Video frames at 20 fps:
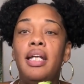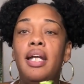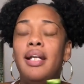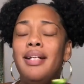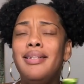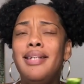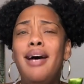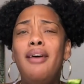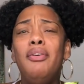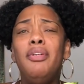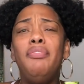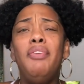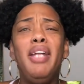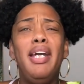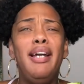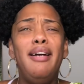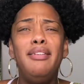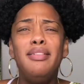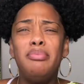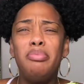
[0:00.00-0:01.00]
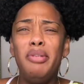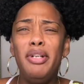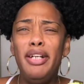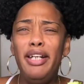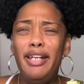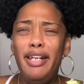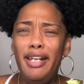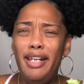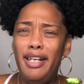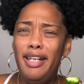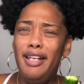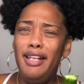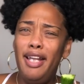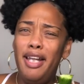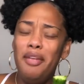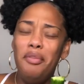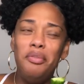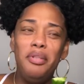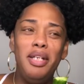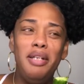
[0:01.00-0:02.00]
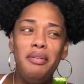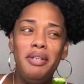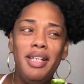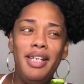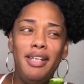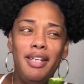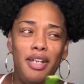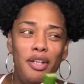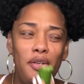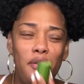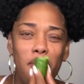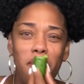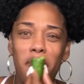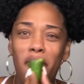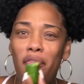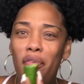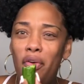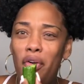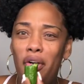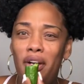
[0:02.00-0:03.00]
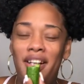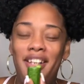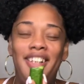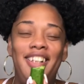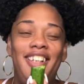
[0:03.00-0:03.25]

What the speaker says: that because I always feel like I was pretty, like really, really cute before.